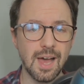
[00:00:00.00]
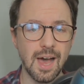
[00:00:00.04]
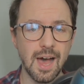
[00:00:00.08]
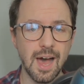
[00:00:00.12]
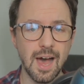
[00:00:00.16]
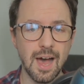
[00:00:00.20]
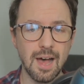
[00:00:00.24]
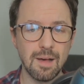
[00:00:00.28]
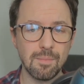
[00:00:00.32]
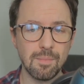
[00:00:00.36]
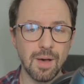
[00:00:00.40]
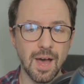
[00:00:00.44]

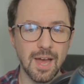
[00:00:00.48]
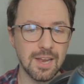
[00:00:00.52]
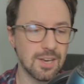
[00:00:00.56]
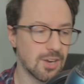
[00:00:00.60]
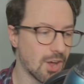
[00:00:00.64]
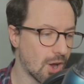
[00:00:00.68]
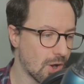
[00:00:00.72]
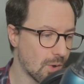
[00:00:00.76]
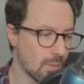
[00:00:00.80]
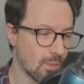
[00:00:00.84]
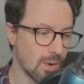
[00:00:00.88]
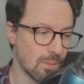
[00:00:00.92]
I
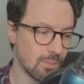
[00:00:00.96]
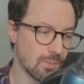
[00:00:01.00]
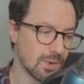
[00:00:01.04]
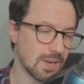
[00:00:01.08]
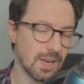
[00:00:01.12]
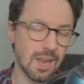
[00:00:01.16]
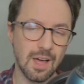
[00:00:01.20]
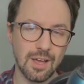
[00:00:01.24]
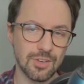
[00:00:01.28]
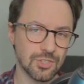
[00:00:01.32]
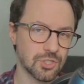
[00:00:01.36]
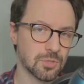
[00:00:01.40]
know when we
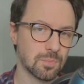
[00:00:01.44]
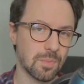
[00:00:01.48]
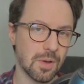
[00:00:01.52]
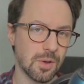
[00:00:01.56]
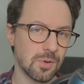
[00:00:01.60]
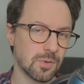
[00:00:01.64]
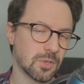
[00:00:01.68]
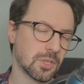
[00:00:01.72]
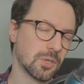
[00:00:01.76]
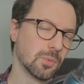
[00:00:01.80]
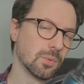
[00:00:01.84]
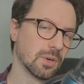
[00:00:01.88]
last
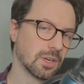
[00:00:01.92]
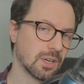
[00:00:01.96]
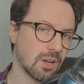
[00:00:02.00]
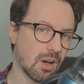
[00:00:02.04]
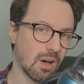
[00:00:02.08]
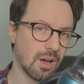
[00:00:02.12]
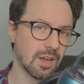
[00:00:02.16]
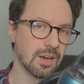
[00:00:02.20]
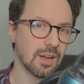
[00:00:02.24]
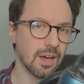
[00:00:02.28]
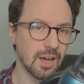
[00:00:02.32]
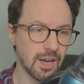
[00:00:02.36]
spoke, you were
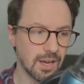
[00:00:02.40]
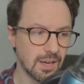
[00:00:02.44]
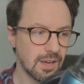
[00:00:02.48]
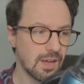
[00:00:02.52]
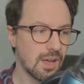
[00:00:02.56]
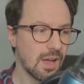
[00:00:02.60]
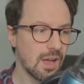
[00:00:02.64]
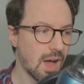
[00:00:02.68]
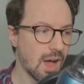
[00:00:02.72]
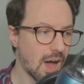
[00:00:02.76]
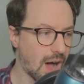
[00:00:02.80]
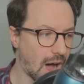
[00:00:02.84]
kind of
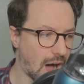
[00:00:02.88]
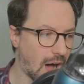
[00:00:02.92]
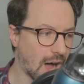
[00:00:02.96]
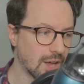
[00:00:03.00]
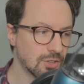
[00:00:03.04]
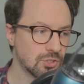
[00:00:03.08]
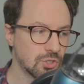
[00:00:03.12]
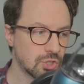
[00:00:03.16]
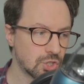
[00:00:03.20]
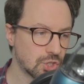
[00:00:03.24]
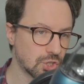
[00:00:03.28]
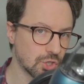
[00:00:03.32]

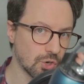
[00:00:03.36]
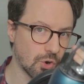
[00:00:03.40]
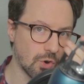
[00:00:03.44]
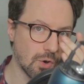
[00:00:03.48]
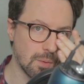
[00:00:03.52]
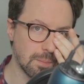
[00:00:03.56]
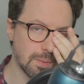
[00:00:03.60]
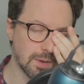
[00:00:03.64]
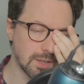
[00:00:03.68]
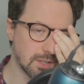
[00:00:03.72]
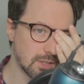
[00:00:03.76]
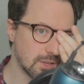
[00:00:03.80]

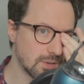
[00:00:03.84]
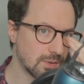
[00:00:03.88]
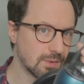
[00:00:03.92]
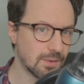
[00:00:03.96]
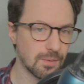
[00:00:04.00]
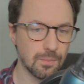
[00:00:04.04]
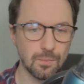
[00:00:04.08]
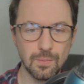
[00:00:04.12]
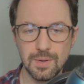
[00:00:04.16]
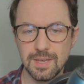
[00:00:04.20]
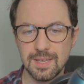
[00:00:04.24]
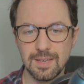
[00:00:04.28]
unsure, but
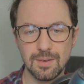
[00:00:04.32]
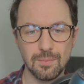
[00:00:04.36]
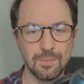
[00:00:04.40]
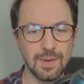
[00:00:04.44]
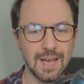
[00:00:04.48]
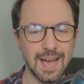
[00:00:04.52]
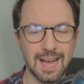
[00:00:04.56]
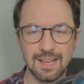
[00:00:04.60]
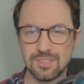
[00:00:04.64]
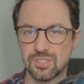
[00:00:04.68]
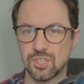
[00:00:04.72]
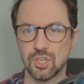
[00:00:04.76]
we
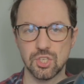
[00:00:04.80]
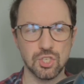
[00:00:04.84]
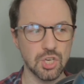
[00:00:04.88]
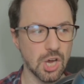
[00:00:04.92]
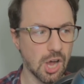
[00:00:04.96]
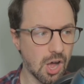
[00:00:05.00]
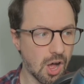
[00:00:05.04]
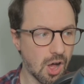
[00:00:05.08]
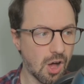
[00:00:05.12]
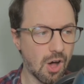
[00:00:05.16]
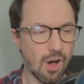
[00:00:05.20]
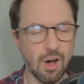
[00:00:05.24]
had such a
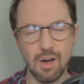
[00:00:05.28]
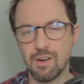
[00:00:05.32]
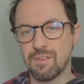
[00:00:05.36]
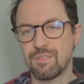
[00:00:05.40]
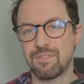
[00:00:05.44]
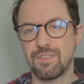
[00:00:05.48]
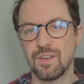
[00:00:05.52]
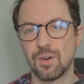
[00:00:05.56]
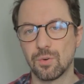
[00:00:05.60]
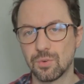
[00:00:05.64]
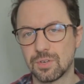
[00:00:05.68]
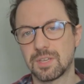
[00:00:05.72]

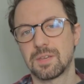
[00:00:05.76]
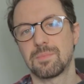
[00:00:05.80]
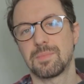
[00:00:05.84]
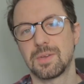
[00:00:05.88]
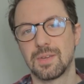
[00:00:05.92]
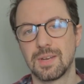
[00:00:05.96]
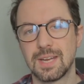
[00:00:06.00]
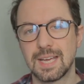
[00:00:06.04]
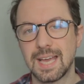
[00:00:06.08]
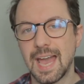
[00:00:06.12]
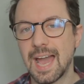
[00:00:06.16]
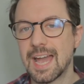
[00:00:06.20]
heartfelt
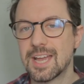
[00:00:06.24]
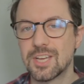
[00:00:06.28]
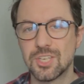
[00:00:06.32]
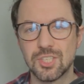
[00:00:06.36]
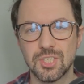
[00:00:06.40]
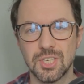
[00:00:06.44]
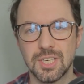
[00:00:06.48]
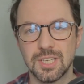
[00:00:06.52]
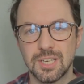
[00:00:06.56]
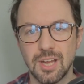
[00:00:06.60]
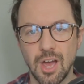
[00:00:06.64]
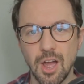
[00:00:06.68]

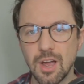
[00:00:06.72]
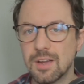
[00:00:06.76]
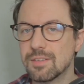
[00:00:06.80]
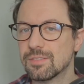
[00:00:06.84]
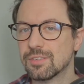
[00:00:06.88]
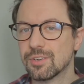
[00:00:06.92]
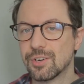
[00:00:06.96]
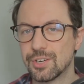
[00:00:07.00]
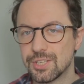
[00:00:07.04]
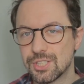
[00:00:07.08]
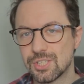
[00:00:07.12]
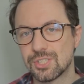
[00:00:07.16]
communication
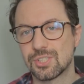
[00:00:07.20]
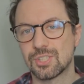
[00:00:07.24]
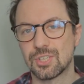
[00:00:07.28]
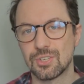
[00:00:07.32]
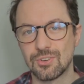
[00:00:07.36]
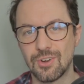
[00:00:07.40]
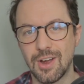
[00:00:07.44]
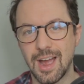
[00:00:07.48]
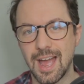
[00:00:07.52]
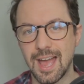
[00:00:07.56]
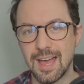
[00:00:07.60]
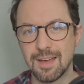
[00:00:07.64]
over
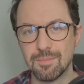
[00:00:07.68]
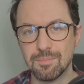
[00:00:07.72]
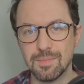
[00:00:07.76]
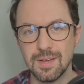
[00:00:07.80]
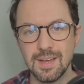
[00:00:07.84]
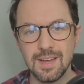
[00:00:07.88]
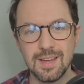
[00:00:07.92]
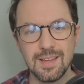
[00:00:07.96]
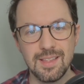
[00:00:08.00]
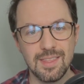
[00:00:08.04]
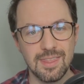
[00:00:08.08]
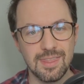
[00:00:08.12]
Instagram
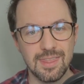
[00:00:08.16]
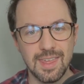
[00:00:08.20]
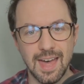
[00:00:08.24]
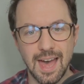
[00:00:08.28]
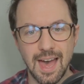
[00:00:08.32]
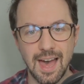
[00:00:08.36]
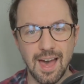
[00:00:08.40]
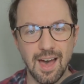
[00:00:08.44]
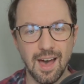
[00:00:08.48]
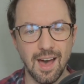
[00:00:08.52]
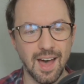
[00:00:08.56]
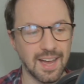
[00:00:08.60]

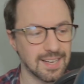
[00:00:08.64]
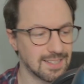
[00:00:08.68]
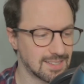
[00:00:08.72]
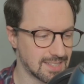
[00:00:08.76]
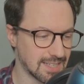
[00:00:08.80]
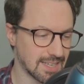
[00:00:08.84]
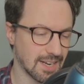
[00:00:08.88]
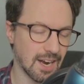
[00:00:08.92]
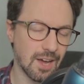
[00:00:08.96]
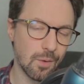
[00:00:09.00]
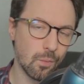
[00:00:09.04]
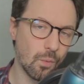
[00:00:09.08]
that
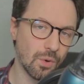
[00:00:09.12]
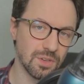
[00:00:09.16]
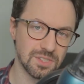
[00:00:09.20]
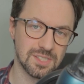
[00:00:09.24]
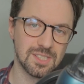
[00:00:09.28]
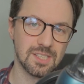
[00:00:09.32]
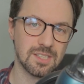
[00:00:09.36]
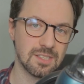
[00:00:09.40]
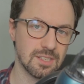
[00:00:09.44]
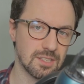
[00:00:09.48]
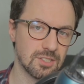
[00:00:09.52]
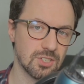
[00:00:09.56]
I
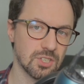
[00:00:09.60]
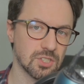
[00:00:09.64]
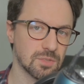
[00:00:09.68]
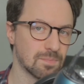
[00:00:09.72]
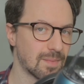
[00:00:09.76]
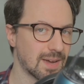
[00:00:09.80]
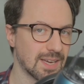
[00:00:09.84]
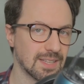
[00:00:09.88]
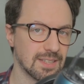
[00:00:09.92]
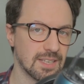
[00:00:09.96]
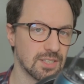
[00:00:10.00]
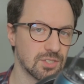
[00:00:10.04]
wanted to just
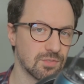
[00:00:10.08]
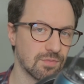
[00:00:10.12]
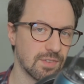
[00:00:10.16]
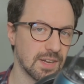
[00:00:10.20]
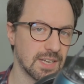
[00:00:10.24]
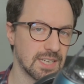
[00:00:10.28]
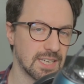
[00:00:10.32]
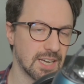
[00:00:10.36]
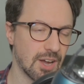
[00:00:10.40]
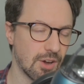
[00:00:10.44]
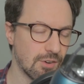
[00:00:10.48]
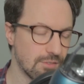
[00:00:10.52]
make this
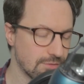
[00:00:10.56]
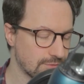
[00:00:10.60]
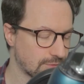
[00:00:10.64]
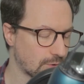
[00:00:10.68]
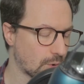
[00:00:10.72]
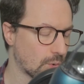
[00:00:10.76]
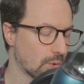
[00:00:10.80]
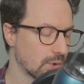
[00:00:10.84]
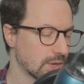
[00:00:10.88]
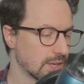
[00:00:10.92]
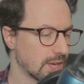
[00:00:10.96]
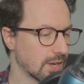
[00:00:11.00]
video
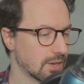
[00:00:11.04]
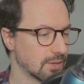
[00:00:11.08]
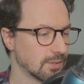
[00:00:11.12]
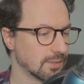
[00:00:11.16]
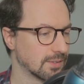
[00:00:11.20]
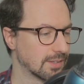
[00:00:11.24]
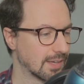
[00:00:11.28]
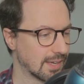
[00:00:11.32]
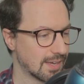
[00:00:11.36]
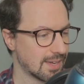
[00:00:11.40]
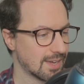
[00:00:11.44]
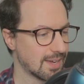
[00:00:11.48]
for you.